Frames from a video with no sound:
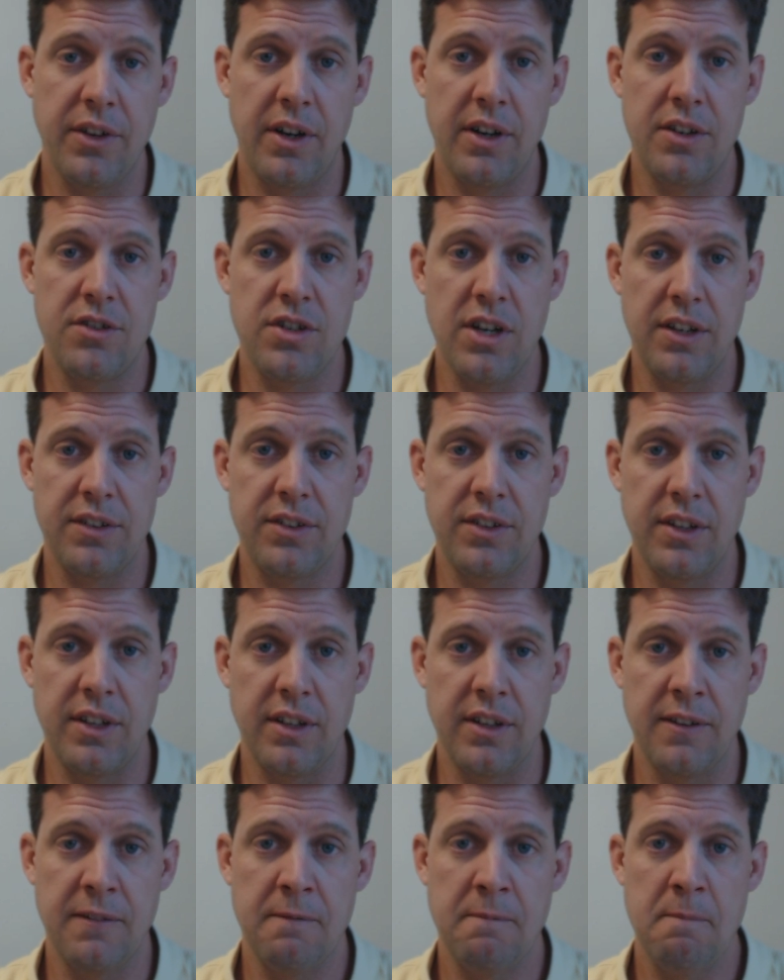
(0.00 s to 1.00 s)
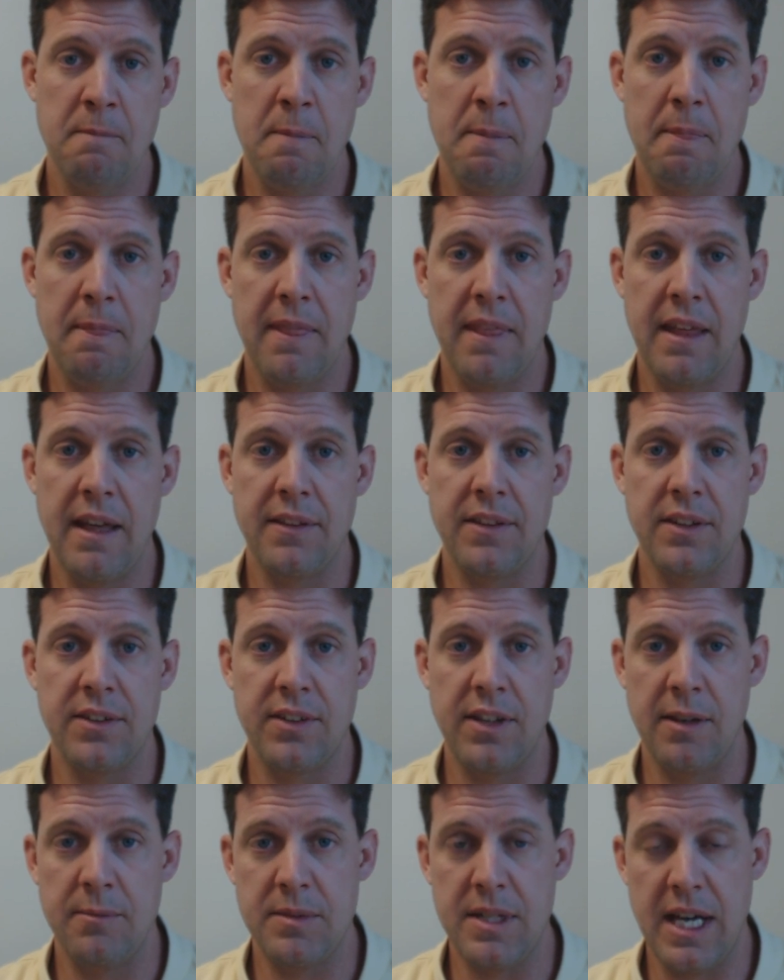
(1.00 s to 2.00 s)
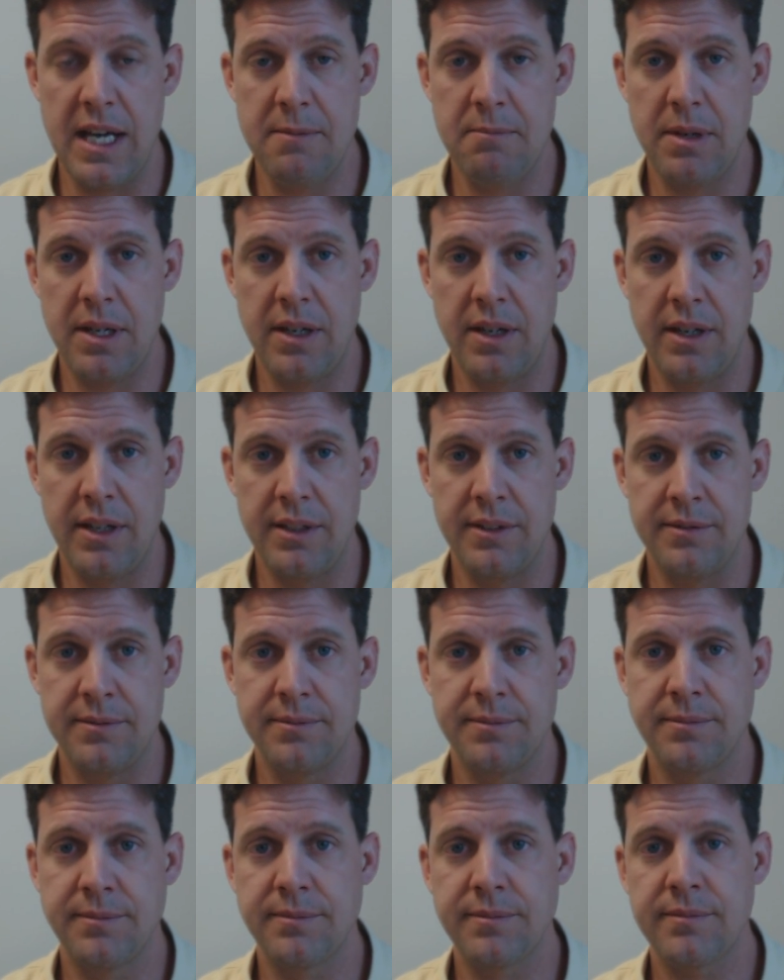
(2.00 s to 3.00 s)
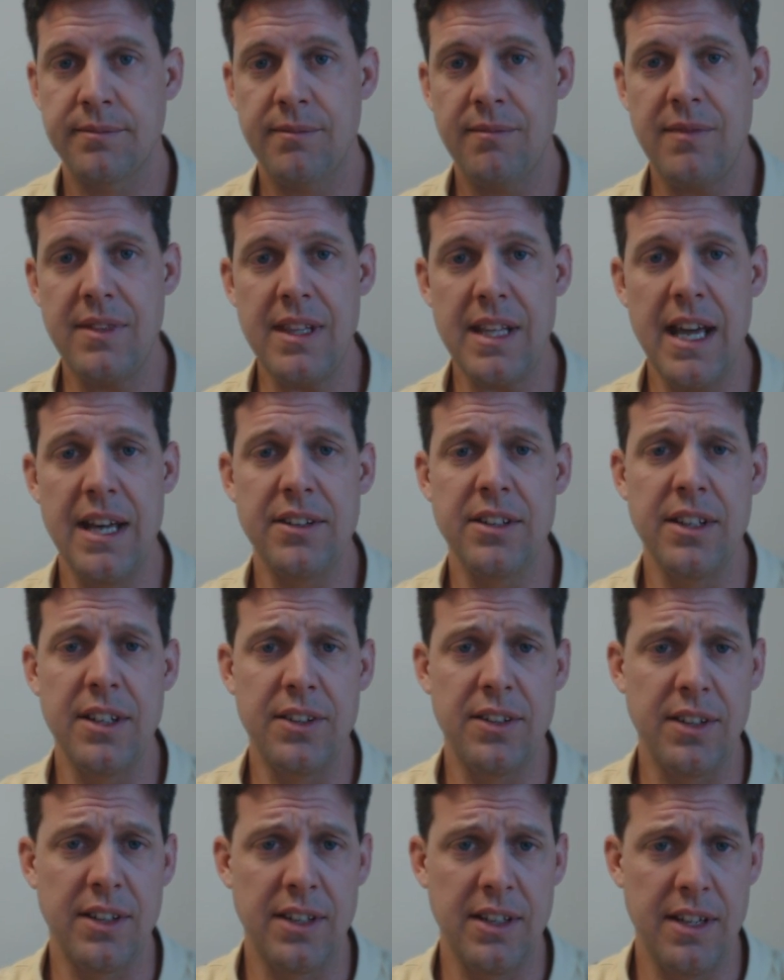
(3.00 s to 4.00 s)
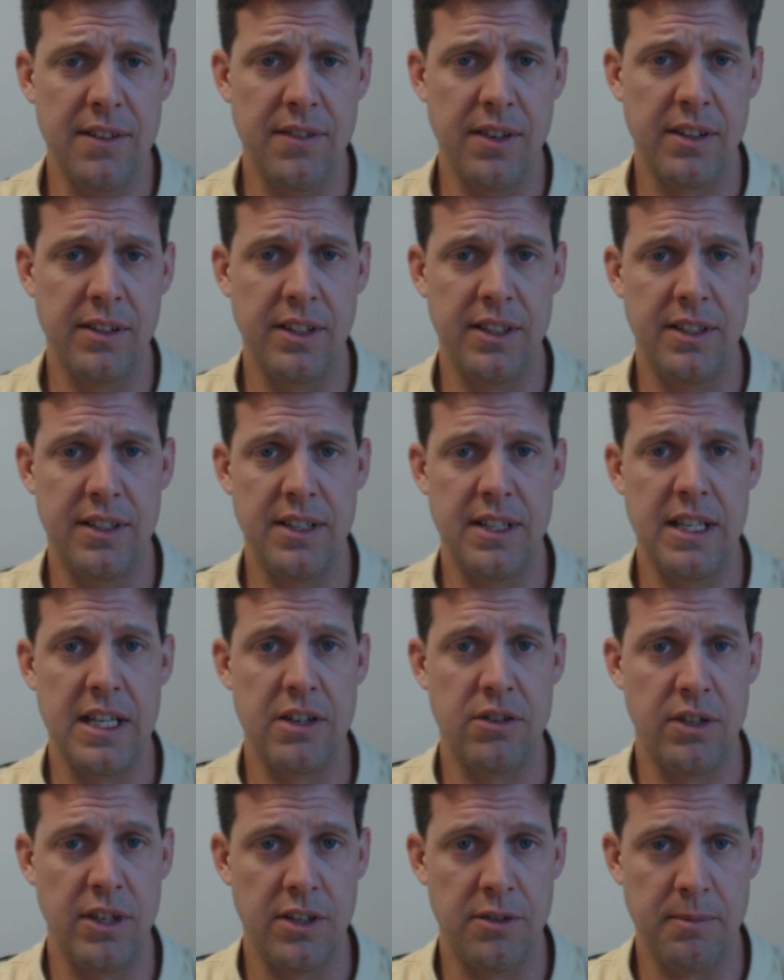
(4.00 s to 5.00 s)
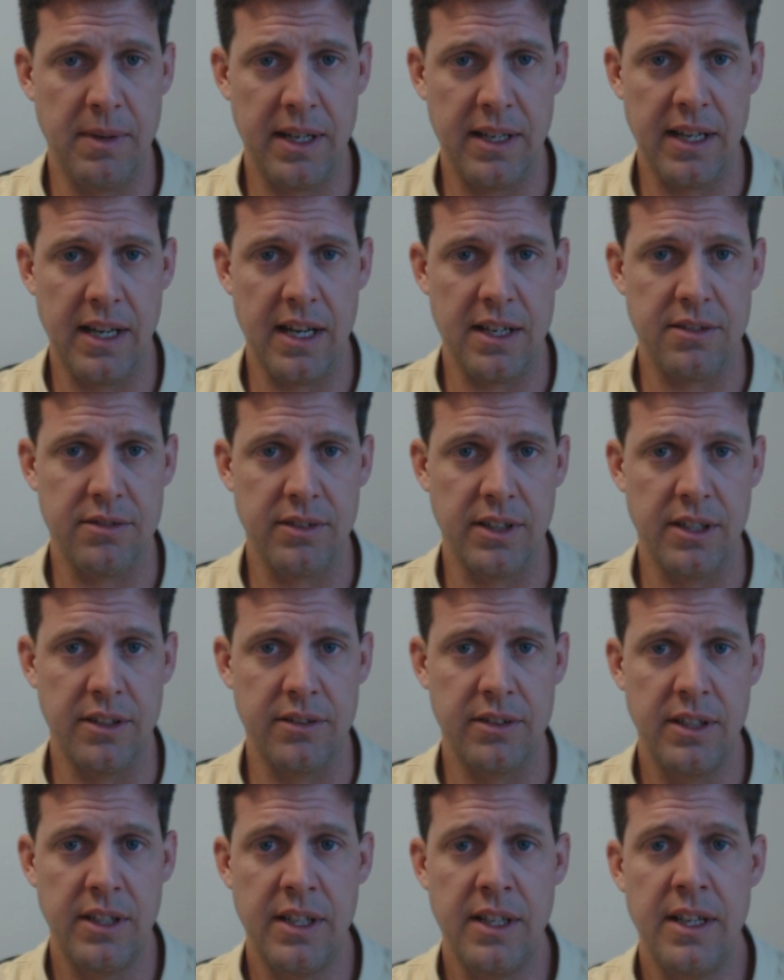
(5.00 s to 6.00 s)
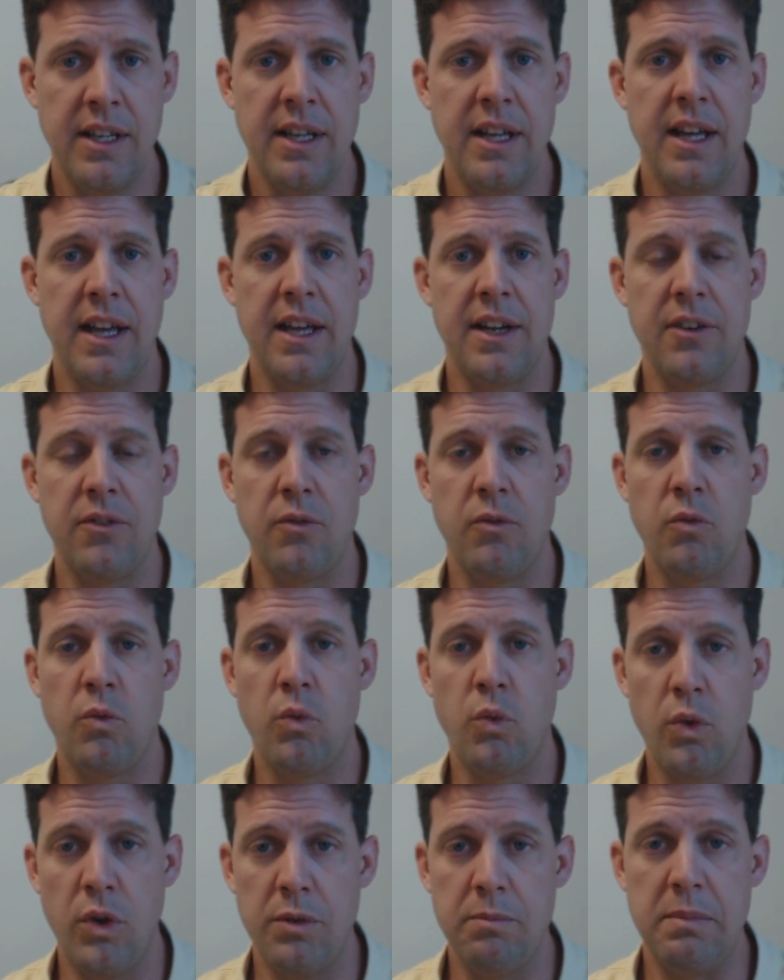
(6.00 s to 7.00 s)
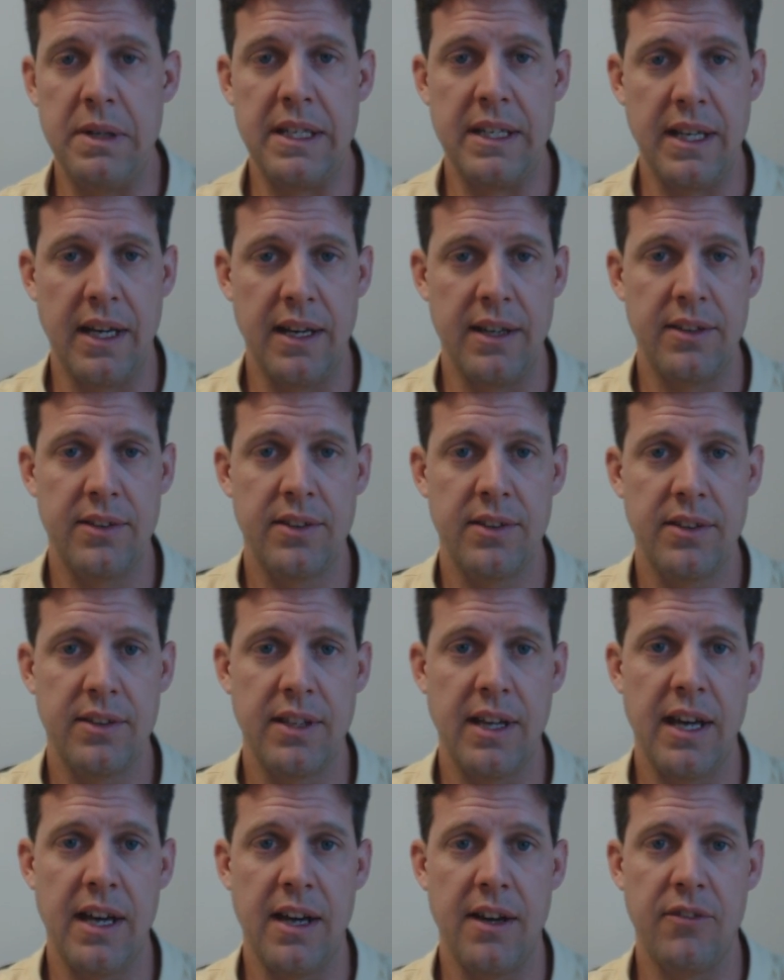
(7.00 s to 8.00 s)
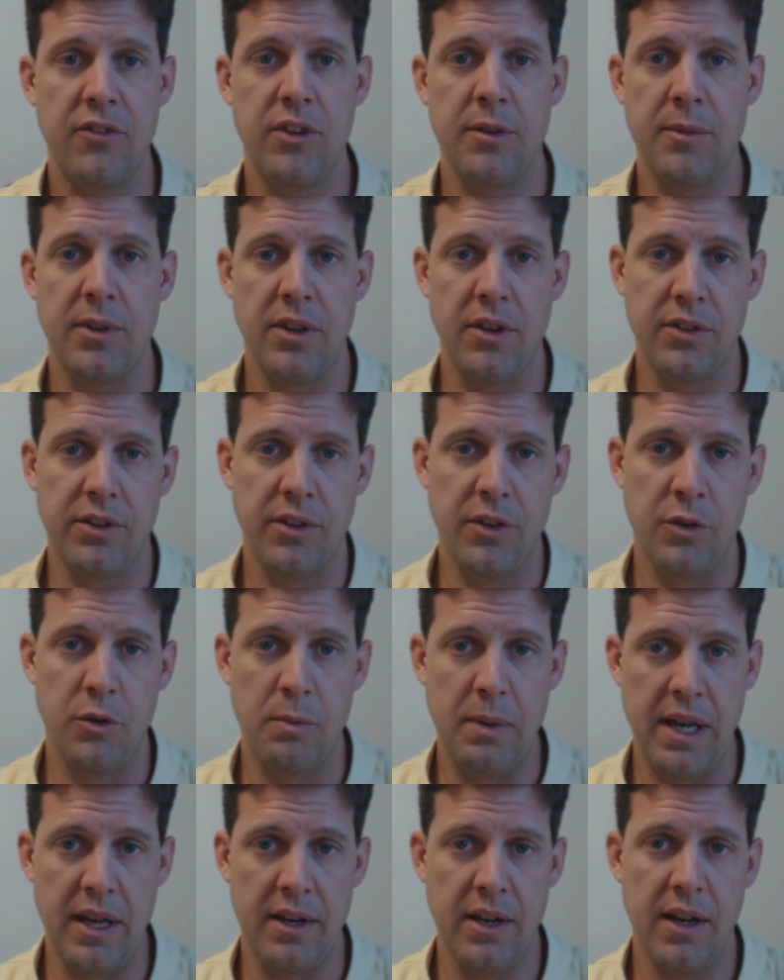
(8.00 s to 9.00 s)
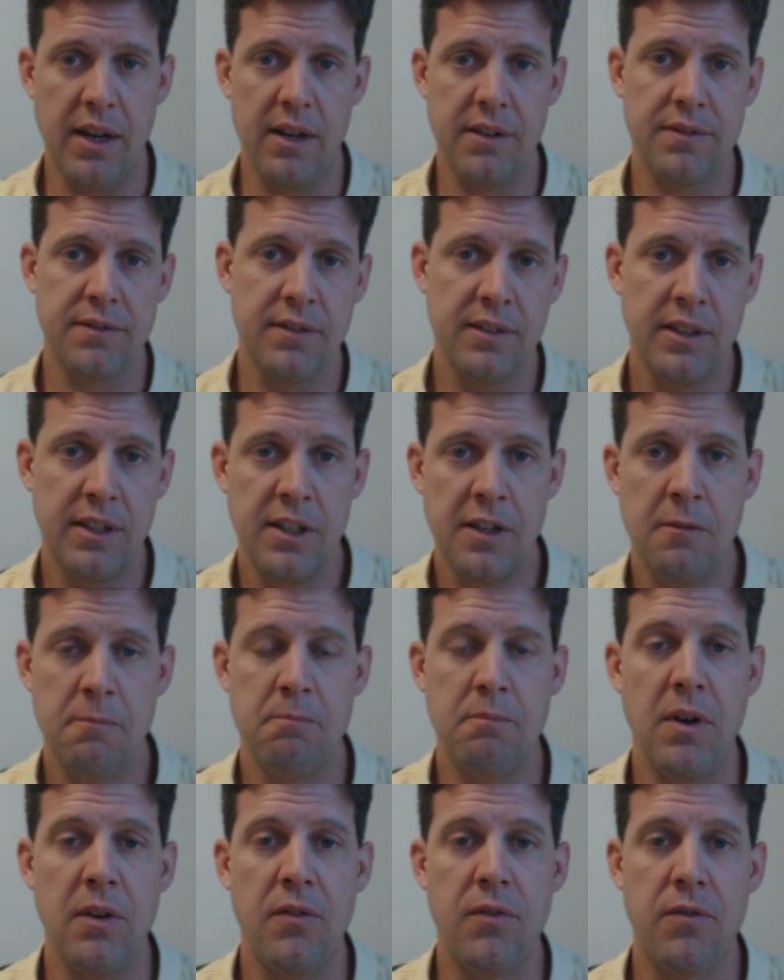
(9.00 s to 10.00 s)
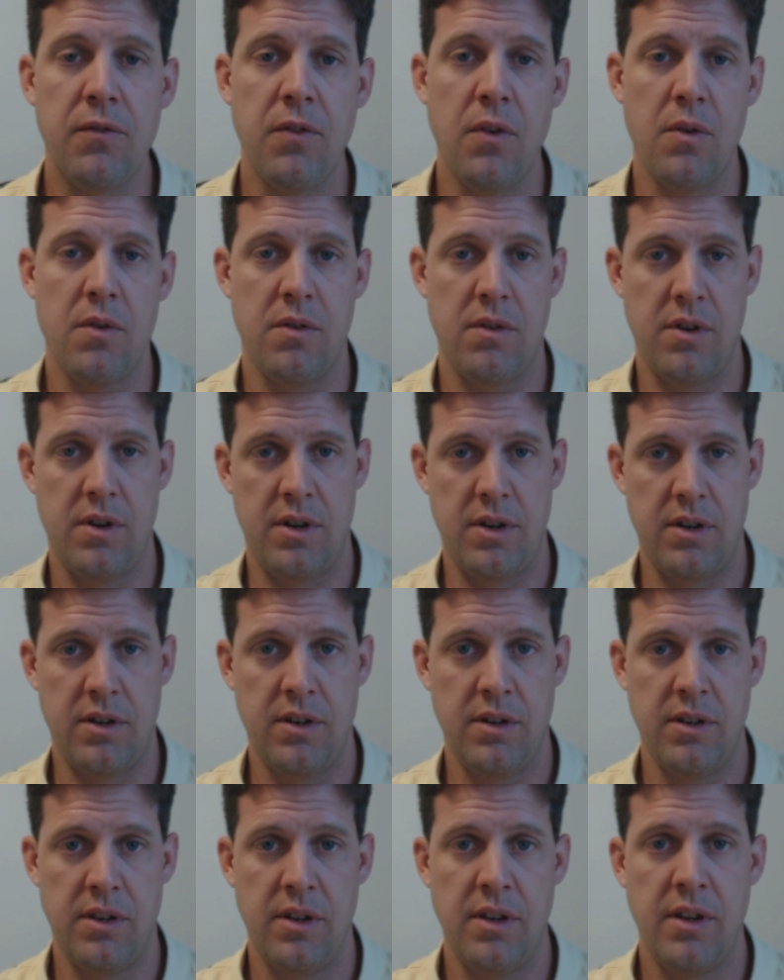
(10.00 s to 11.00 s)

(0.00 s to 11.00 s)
start adjusting at the same time period, that's going to significantly decrease my cash flow. And it would be nice to have some of those loans paid off before